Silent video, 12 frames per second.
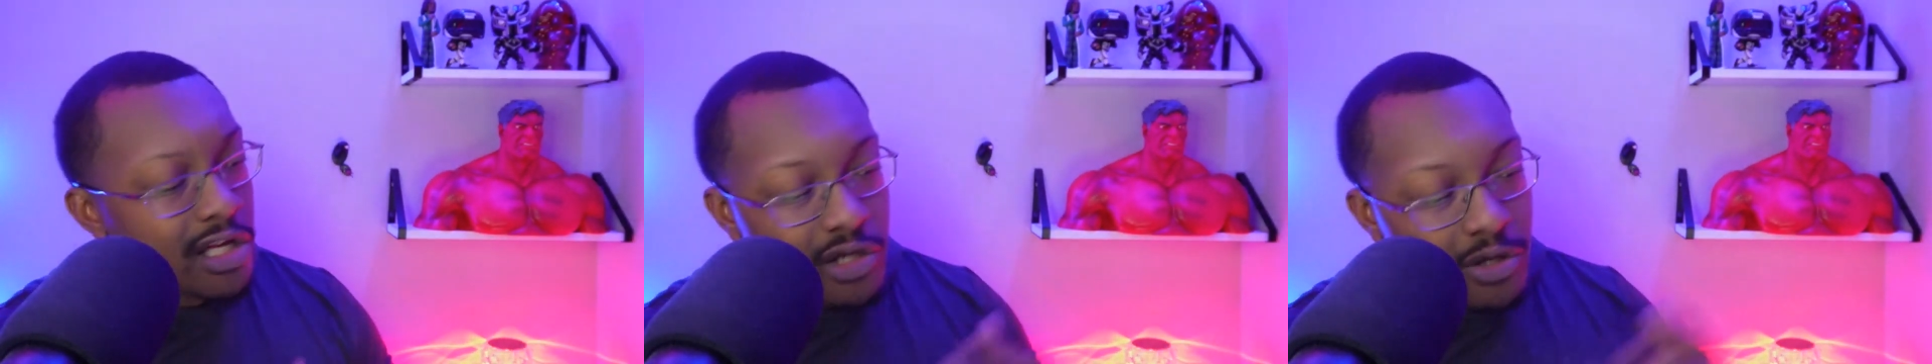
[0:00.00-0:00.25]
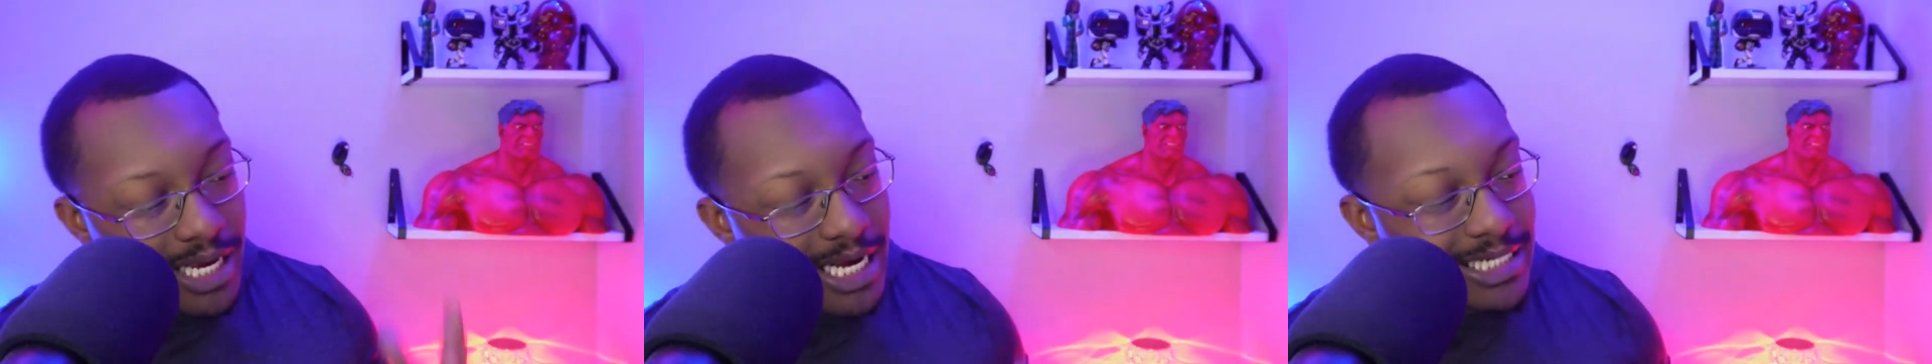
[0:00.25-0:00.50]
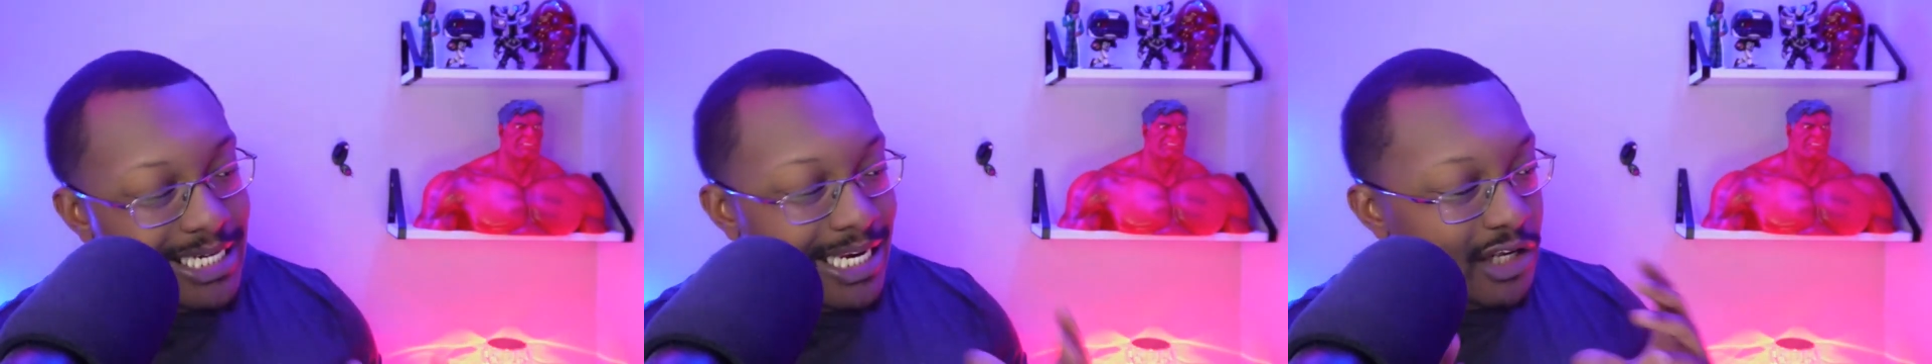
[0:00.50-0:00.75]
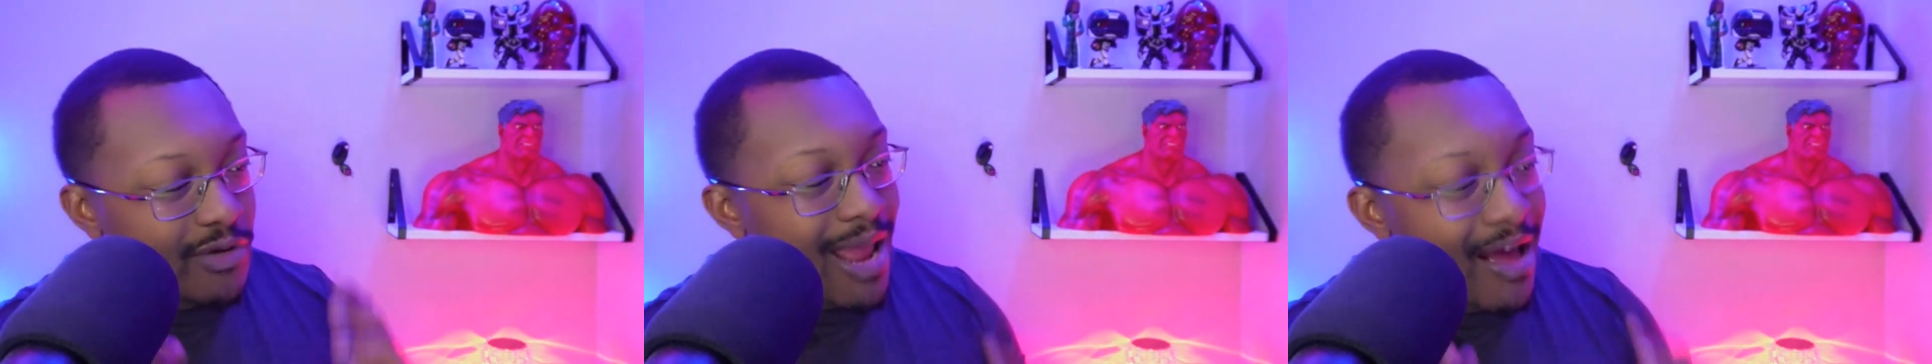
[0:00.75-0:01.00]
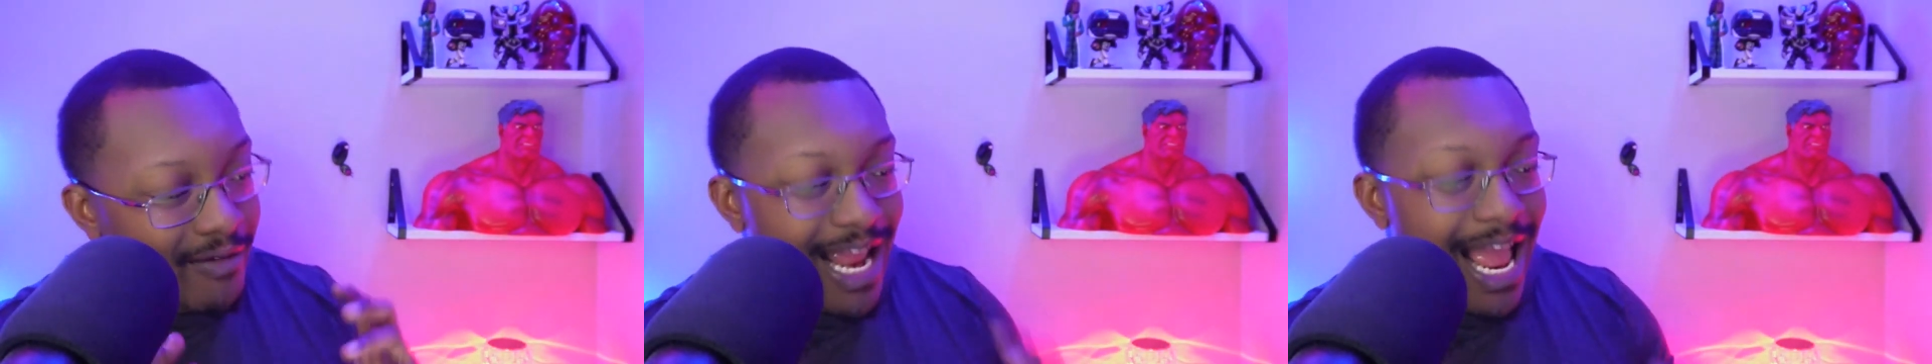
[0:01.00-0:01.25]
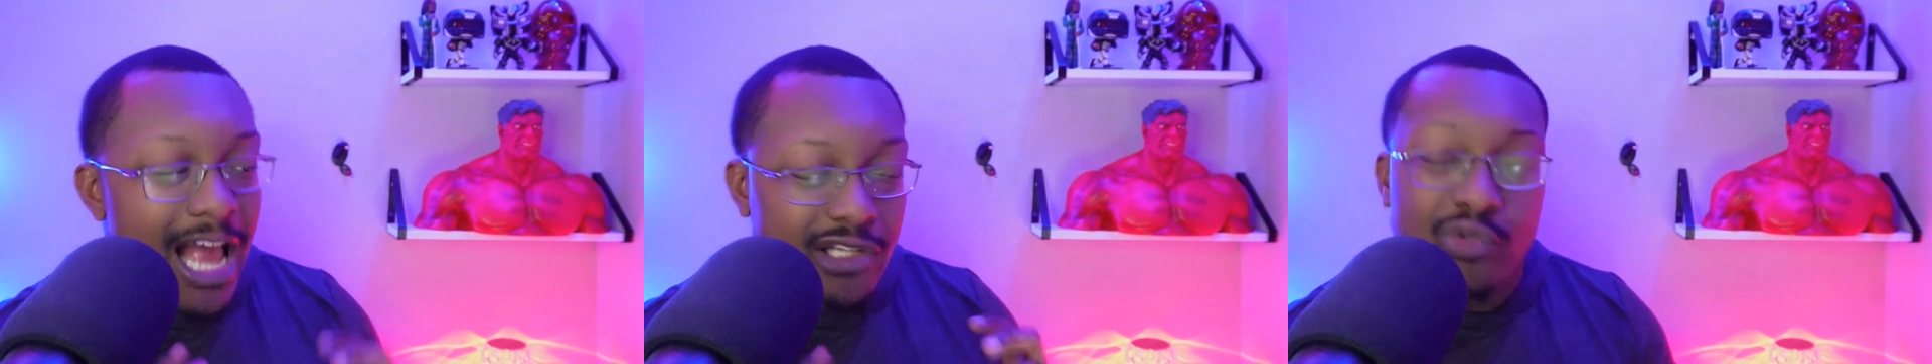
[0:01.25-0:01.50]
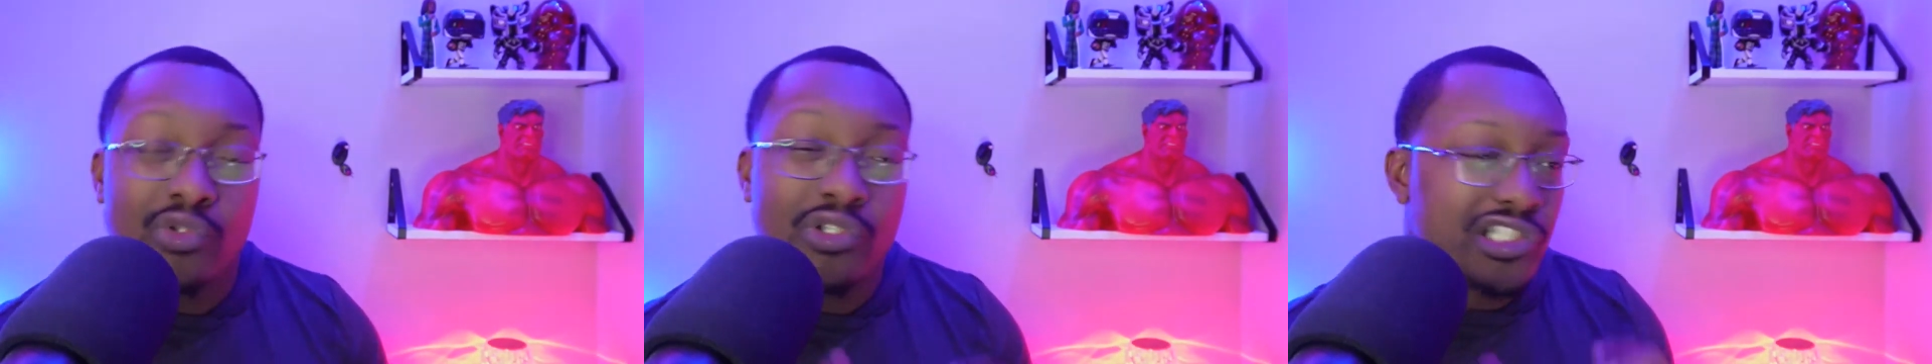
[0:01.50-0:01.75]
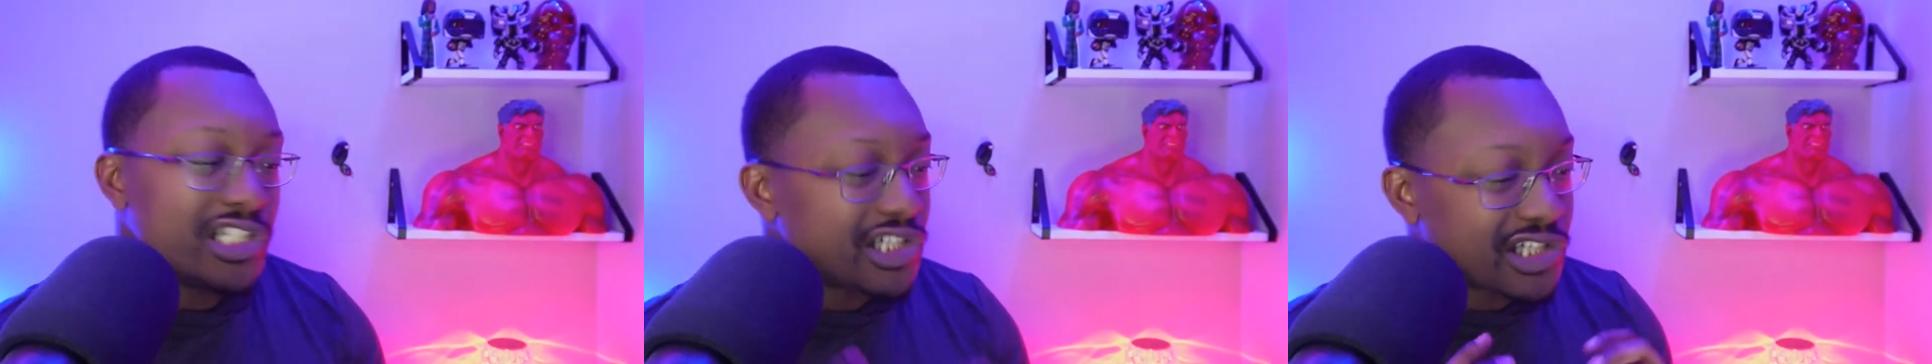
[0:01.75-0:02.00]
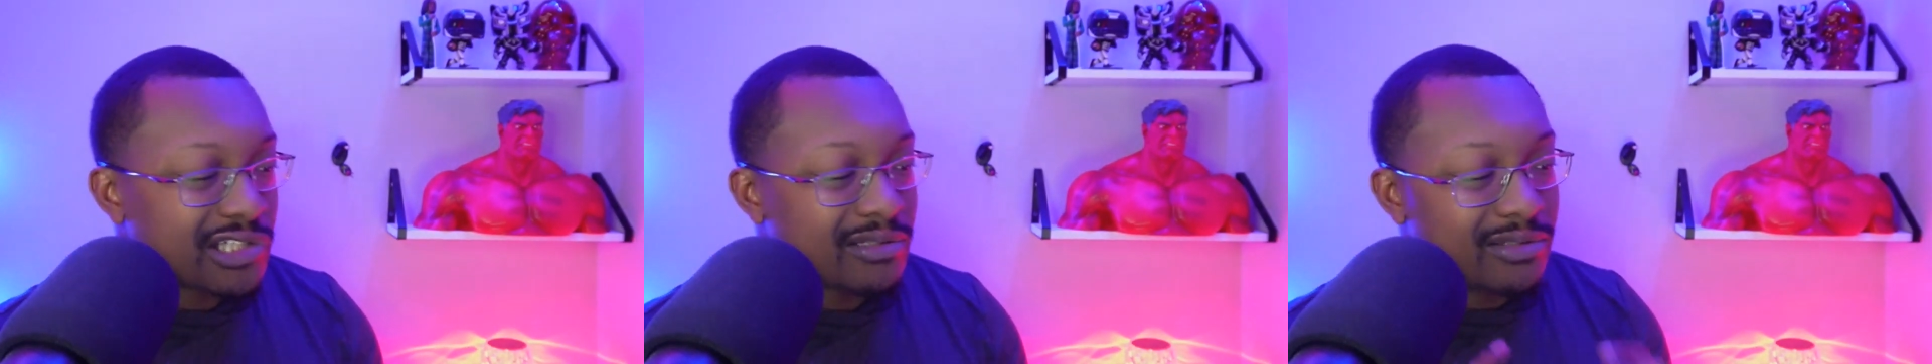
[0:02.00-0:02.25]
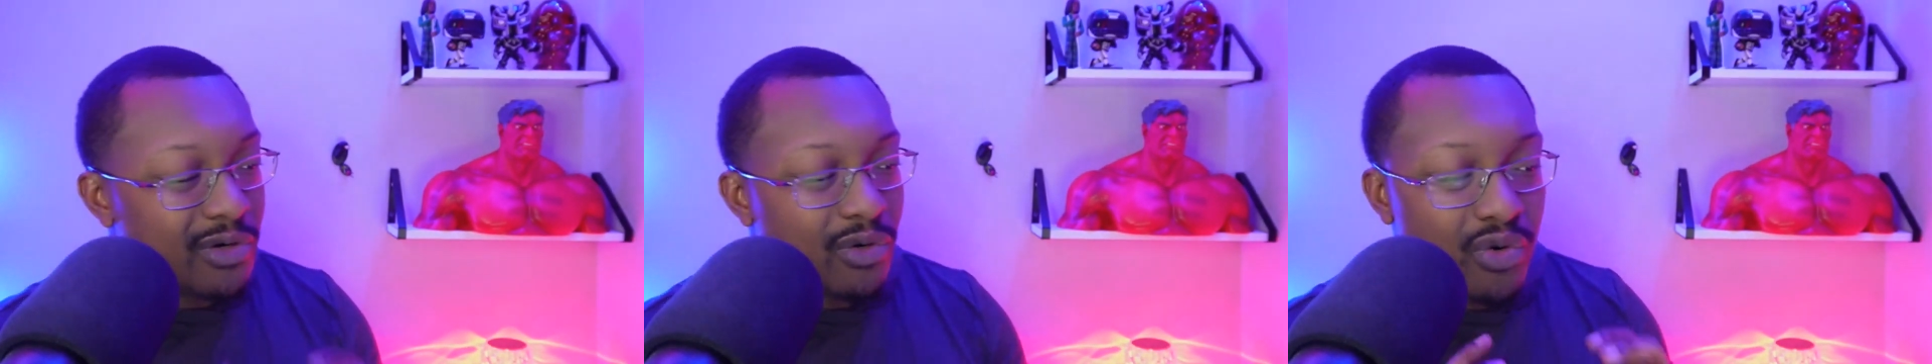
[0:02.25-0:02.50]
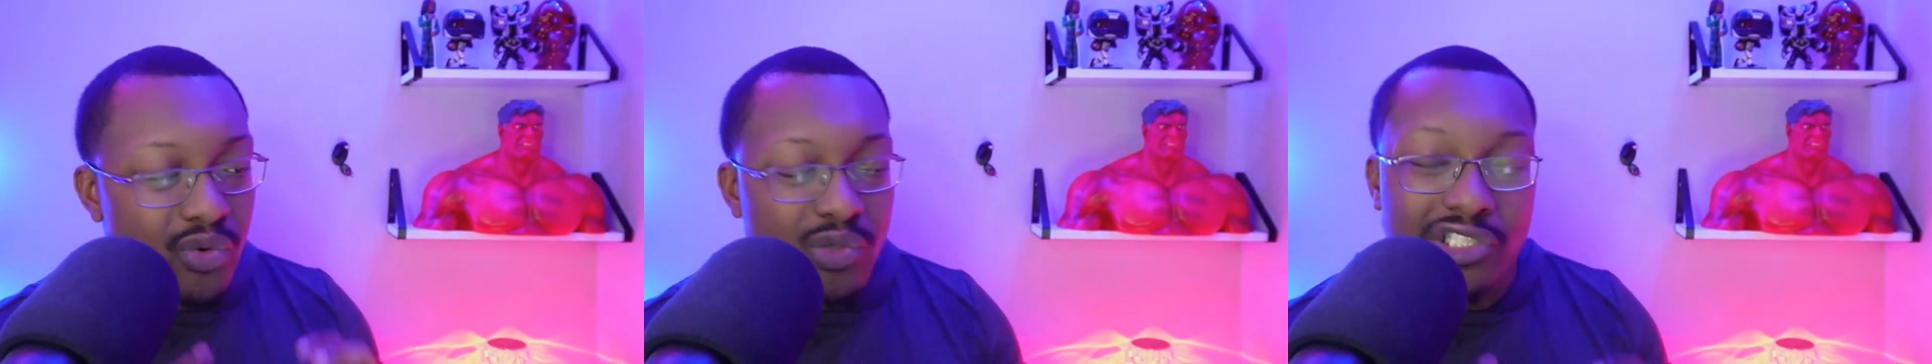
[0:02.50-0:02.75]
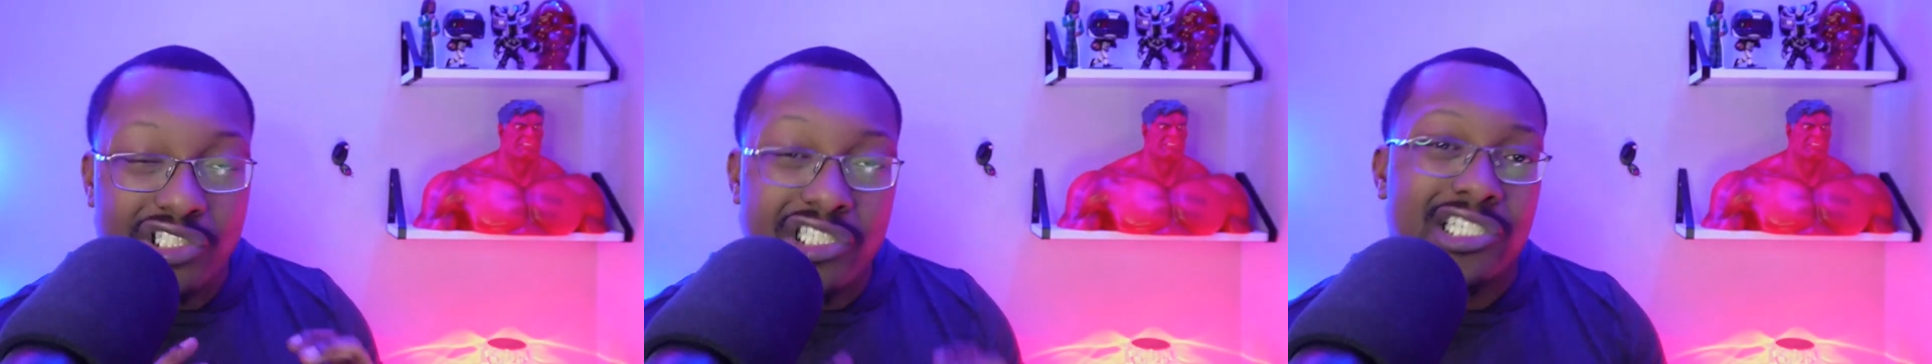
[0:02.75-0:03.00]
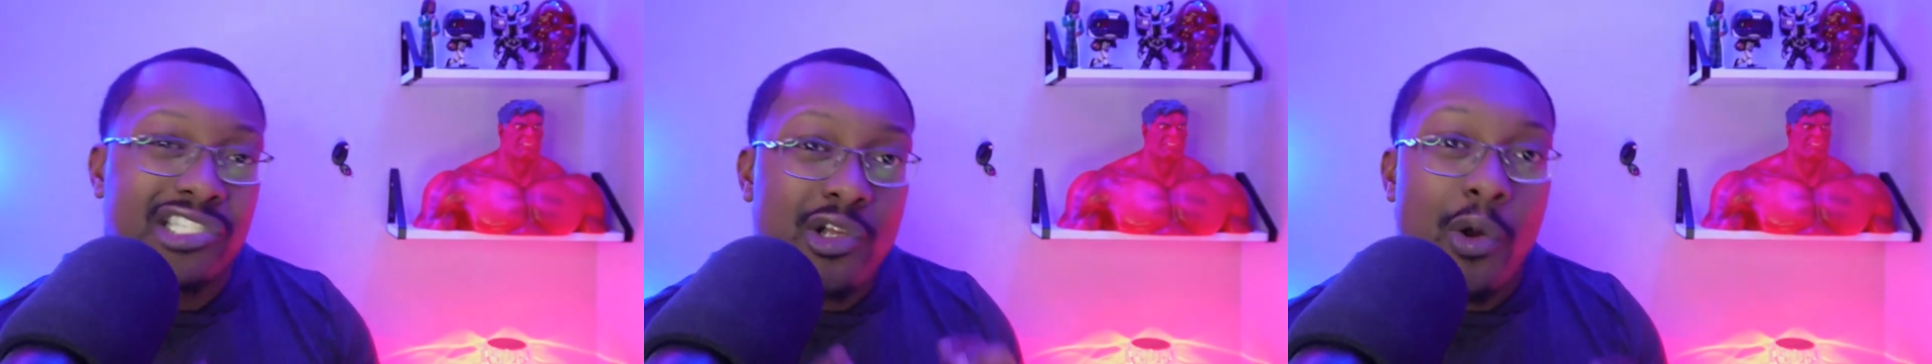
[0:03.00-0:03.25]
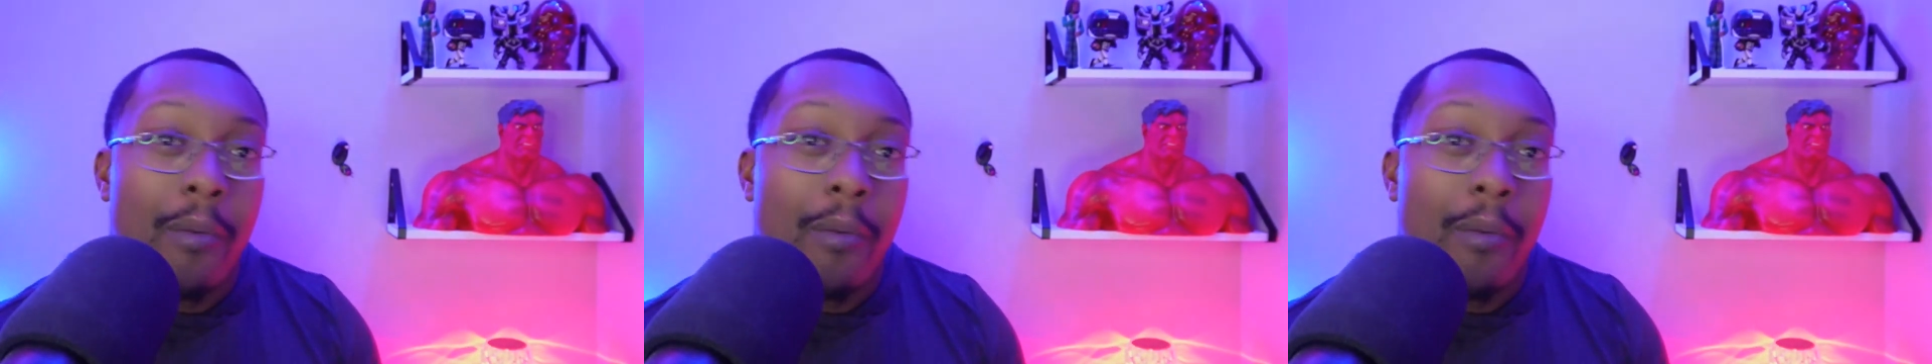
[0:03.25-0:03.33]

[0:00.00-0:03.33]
So like I said, you have guys who are just